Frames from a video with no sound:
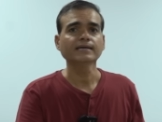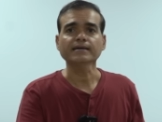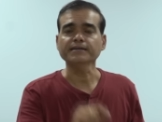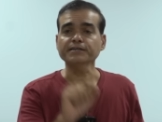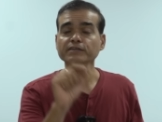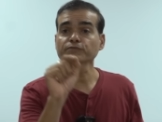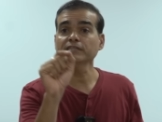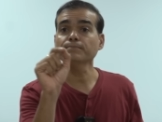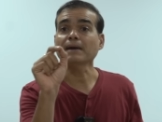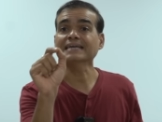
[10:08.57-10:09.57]
connecting with
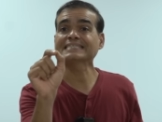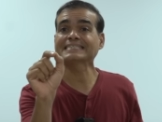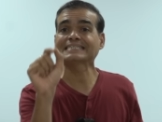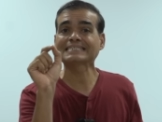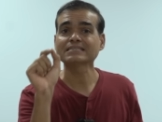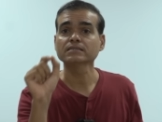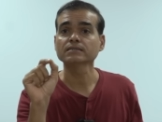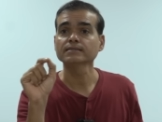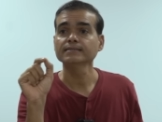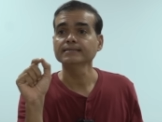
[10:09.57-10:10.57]
the masses,
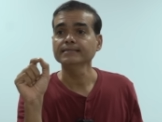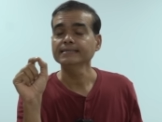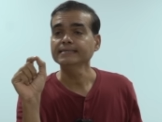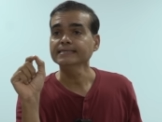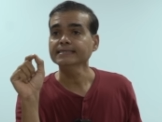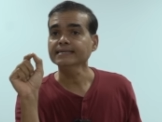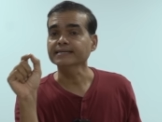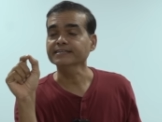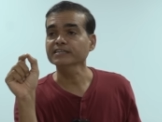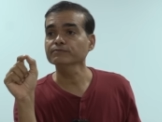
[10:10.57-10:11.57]

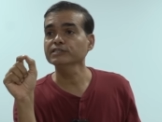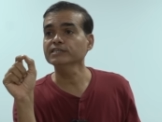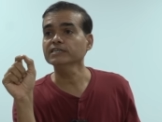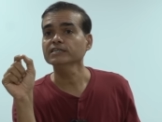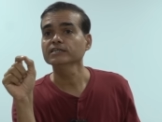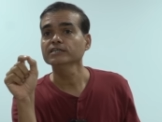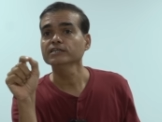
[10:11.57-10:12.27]
connecting with the